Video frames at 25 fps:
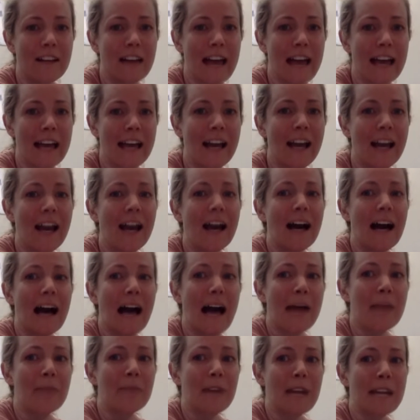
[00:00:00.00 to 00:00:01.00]
like
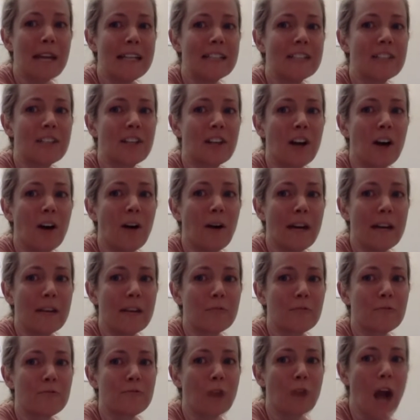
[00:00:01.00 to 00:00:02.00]
I'm ready to go
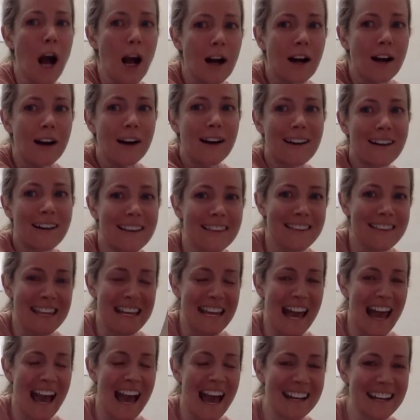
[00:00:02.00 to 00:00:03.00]
and rock
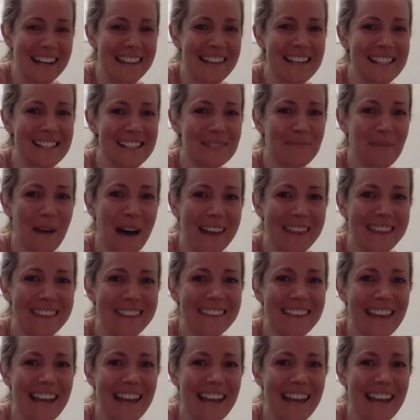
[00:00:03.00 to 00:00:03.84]
the end of this month.